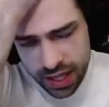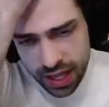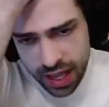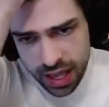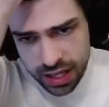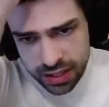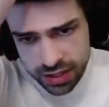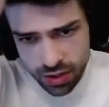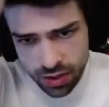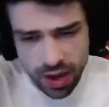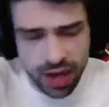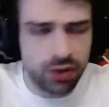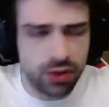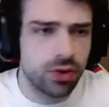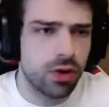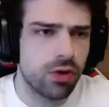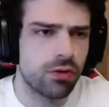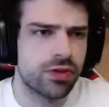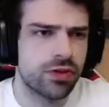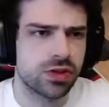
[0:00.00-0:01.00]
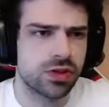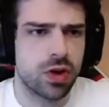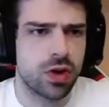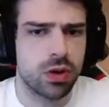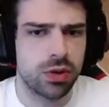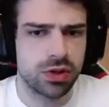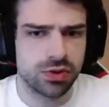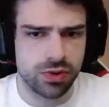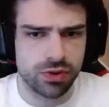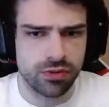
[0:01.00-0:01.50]
you know, I don't know if this will
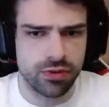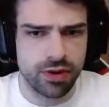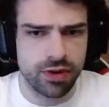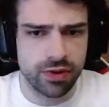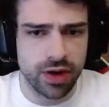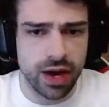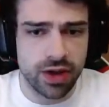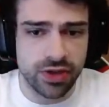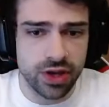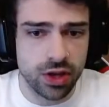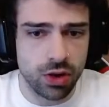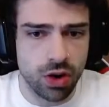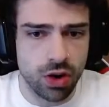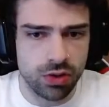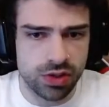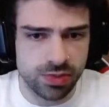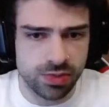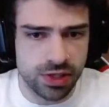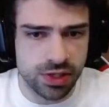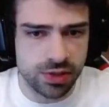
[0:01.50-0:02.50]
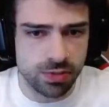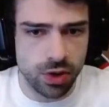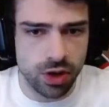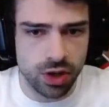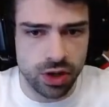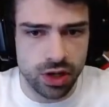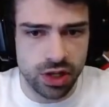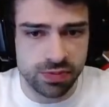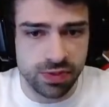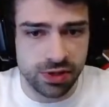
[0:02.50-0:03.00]
always work forever. I think it'll always be
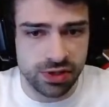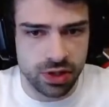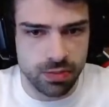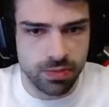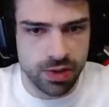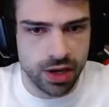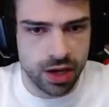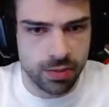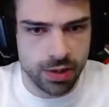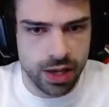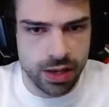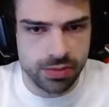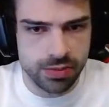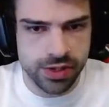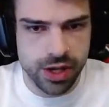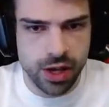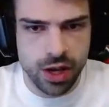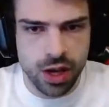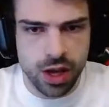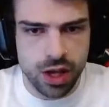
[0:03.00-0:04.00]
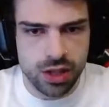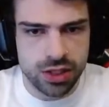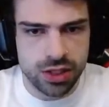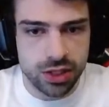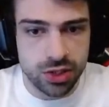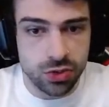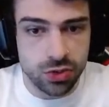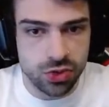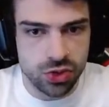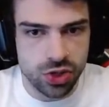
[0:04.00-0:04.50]
smart, especially in pickup games, to
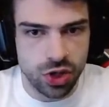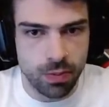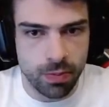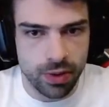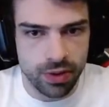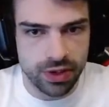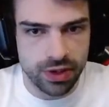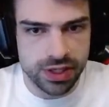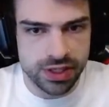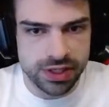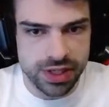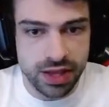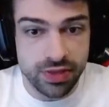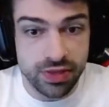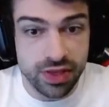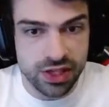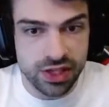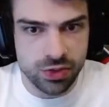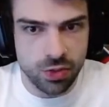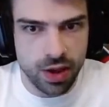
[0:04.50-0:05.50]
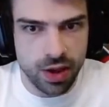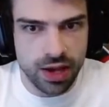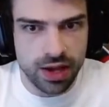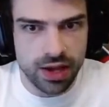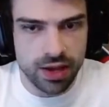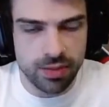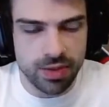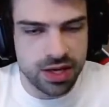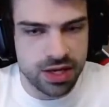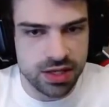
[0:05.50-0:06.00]
use your abilities in this way.
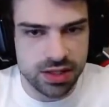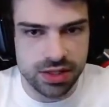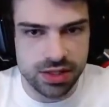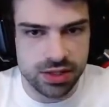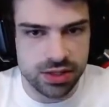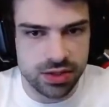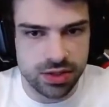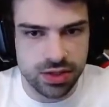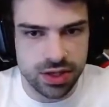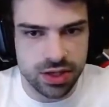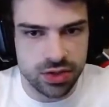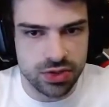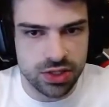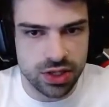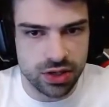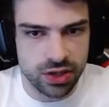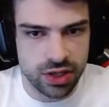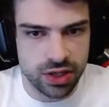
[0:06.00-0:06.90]
I mean, the utility